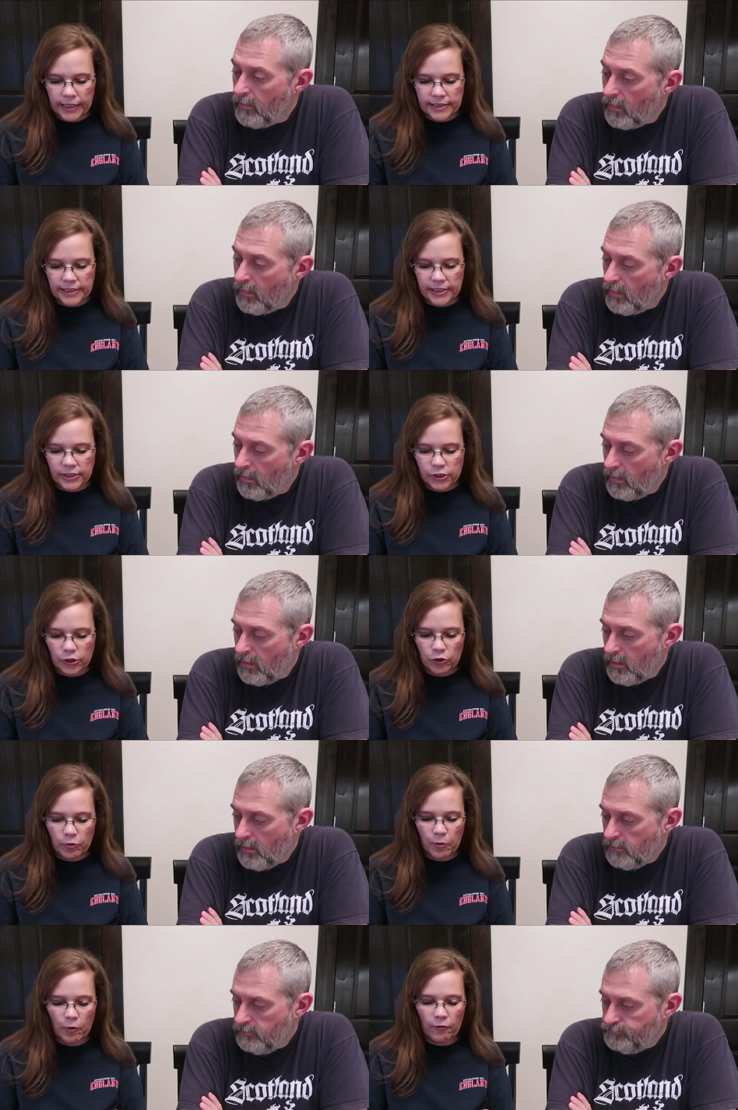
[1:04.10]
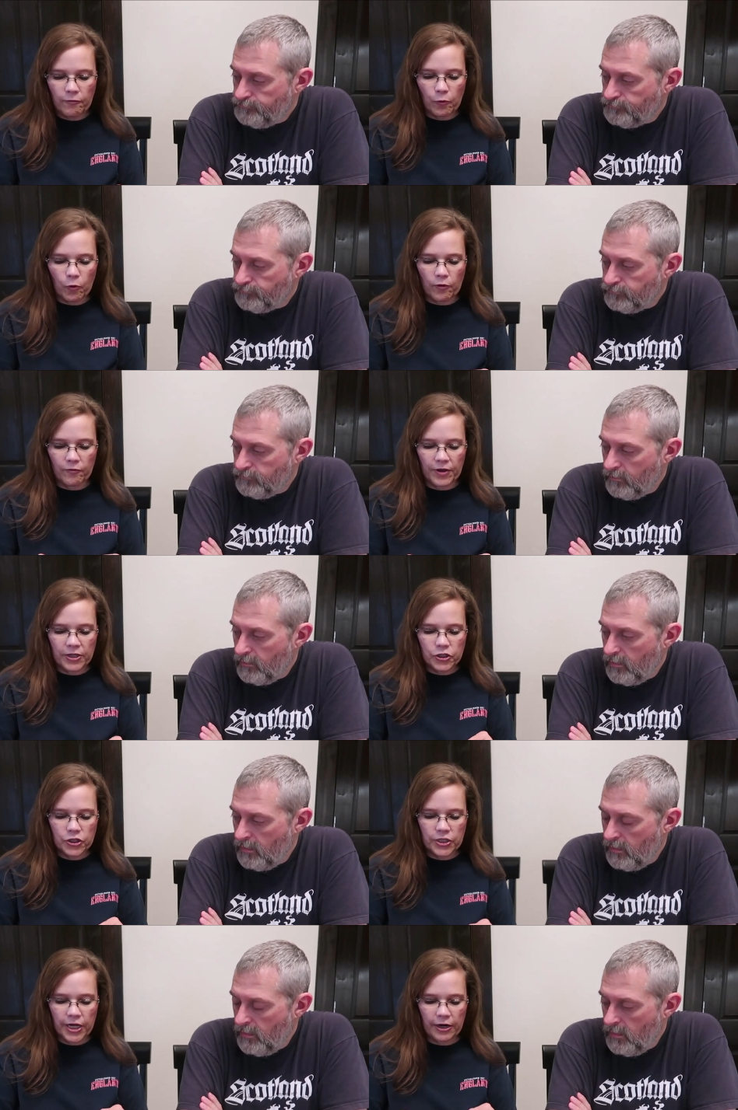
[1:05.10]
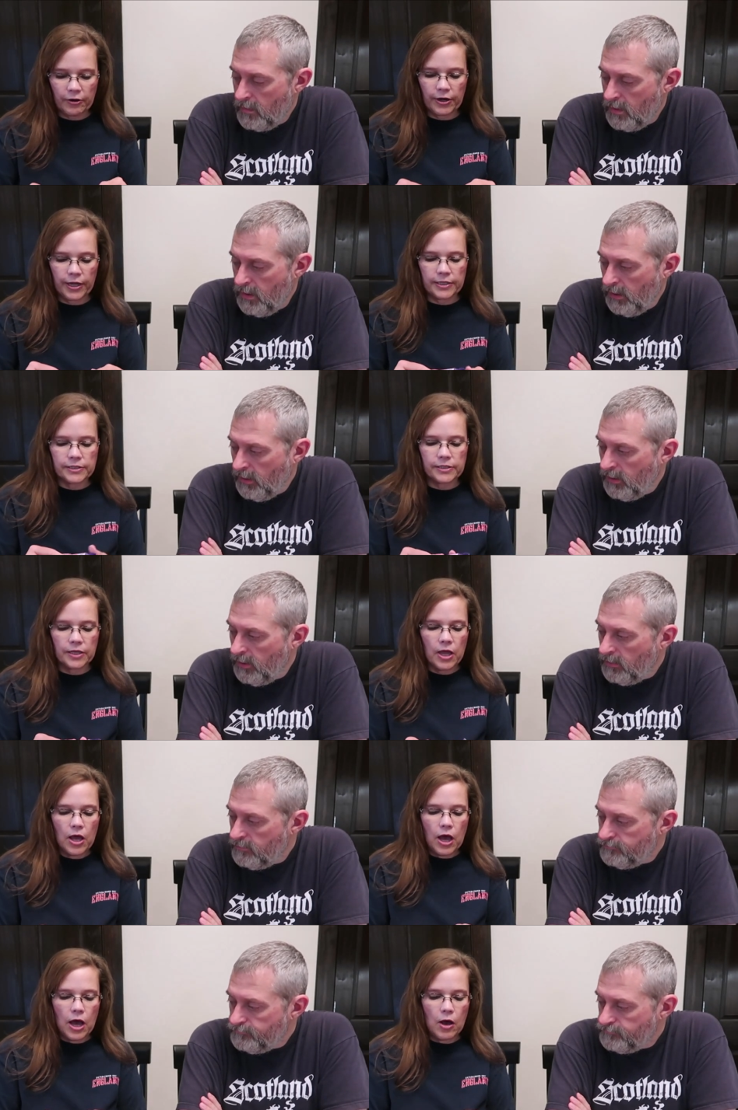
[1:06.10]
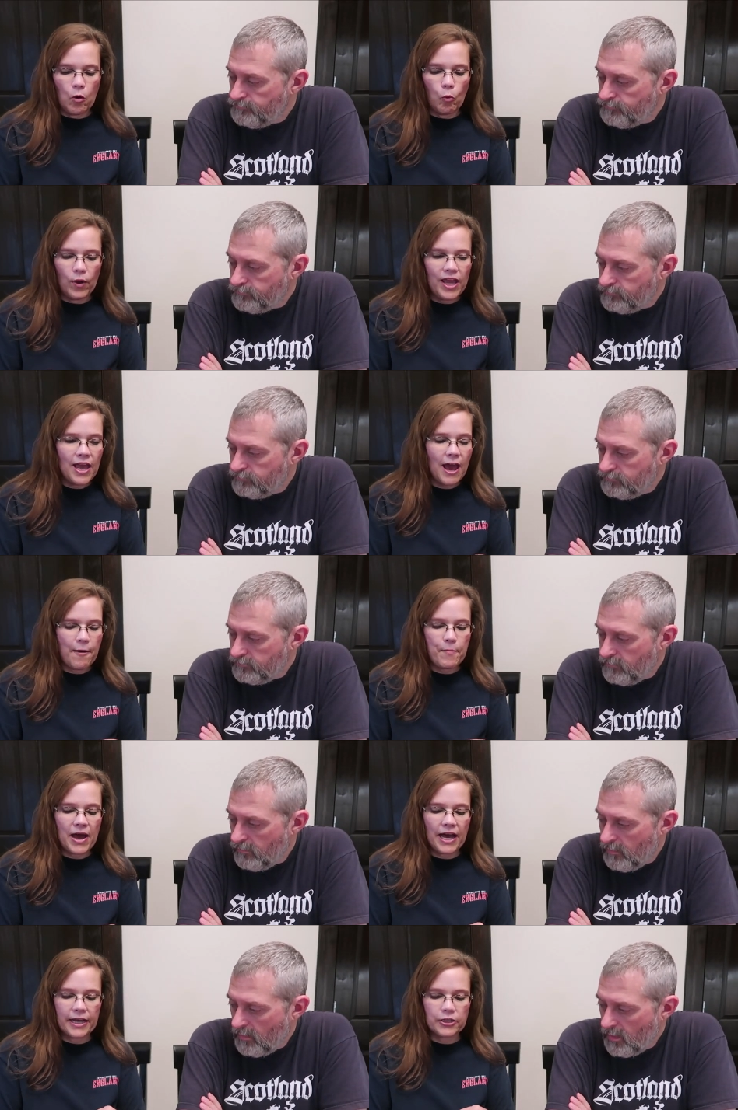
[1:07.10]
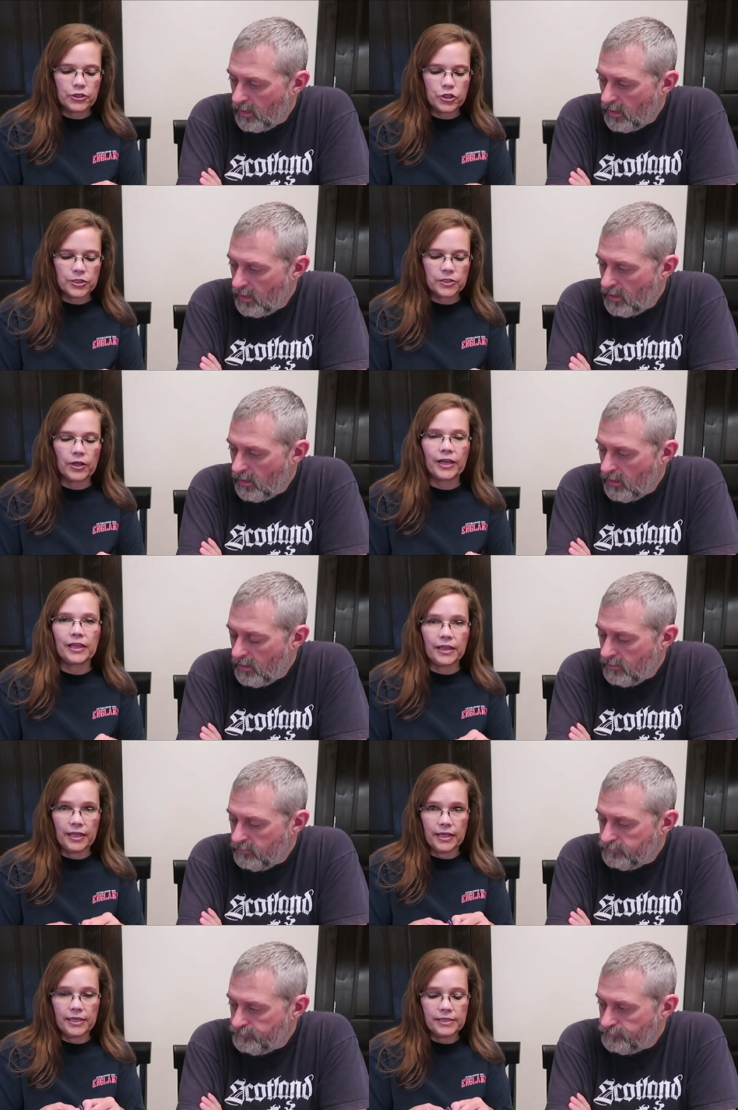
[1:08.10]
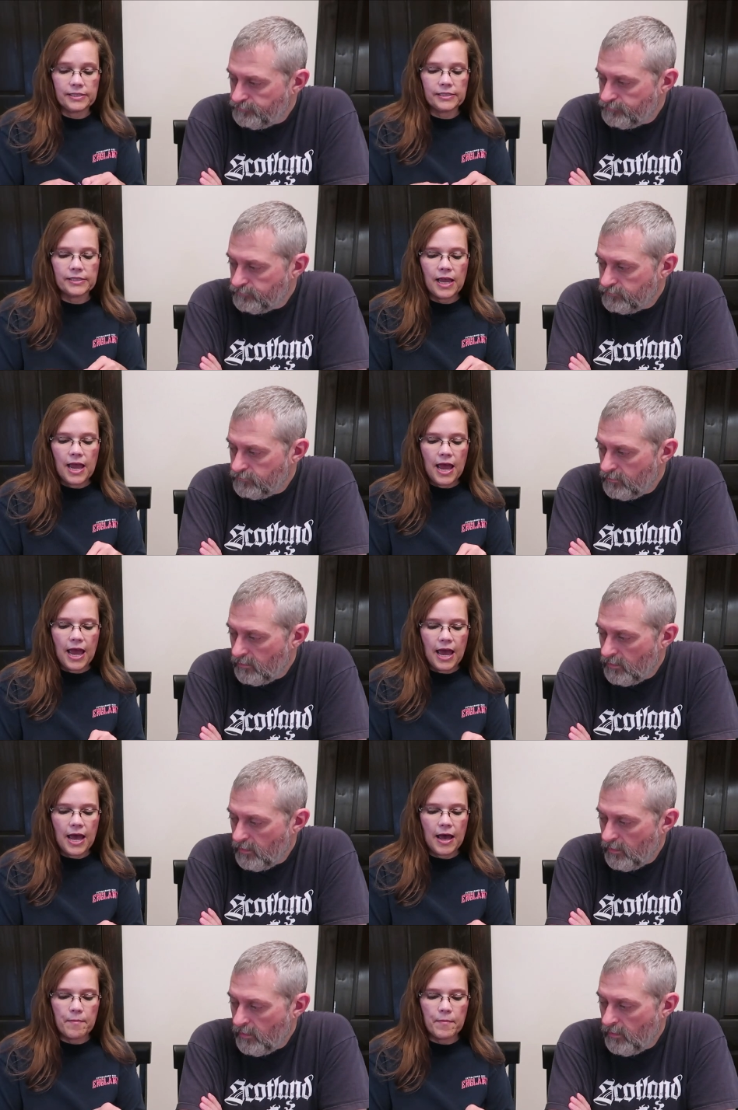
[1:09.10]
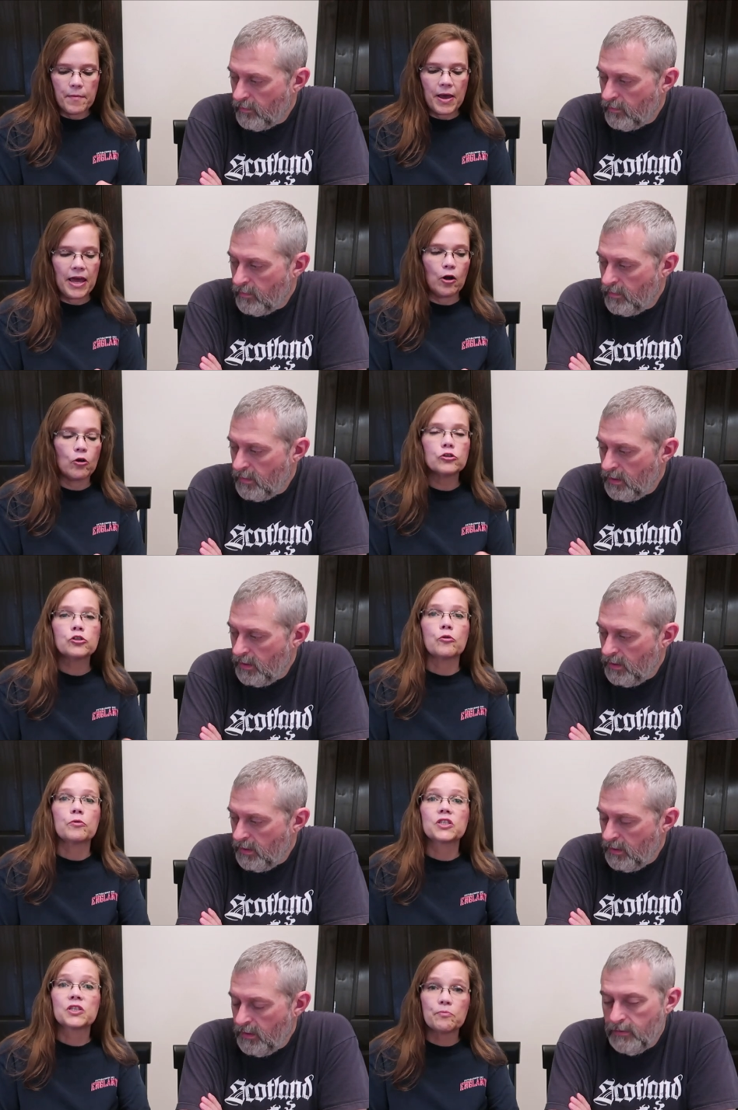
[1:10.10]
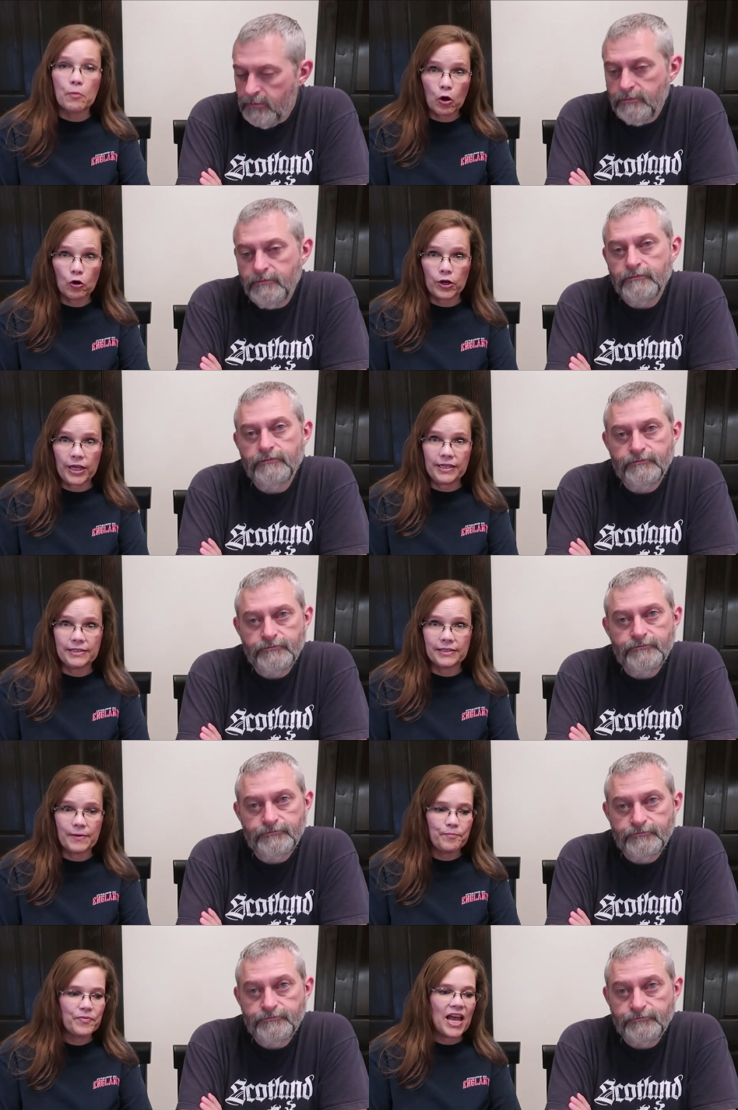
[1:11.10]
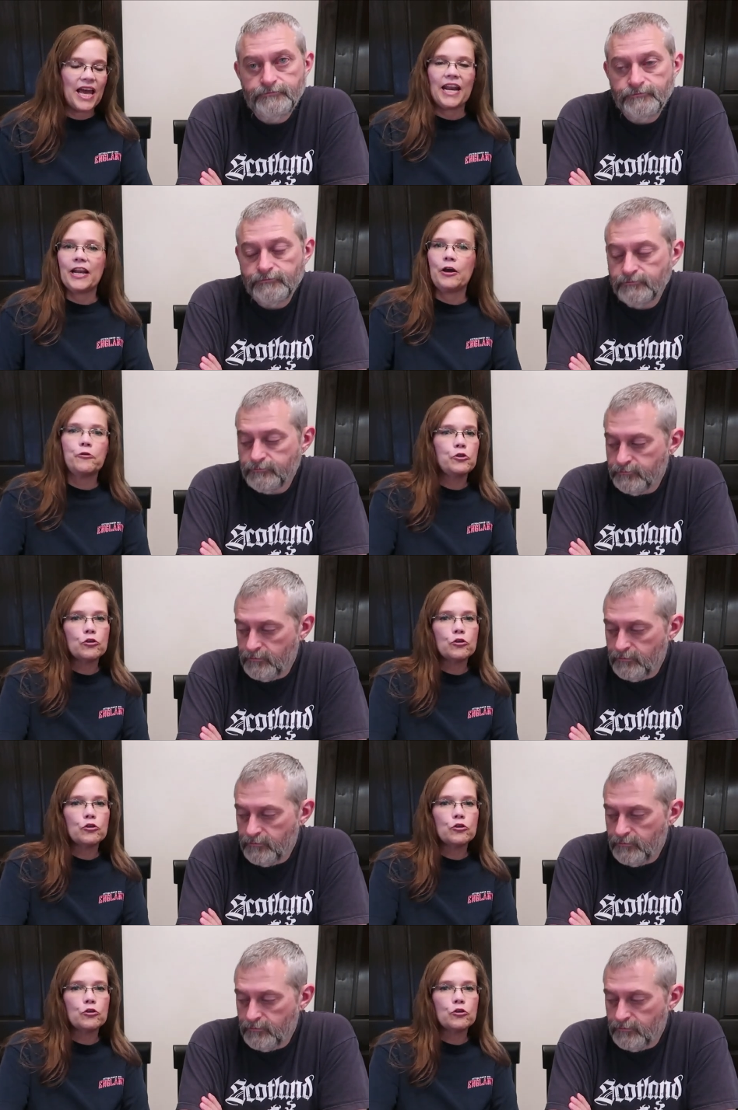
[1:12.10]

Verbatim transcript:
Speaker 1: it says suitable for vegetarians. Uh, we have packages like this um, and ours are Smarties. And I know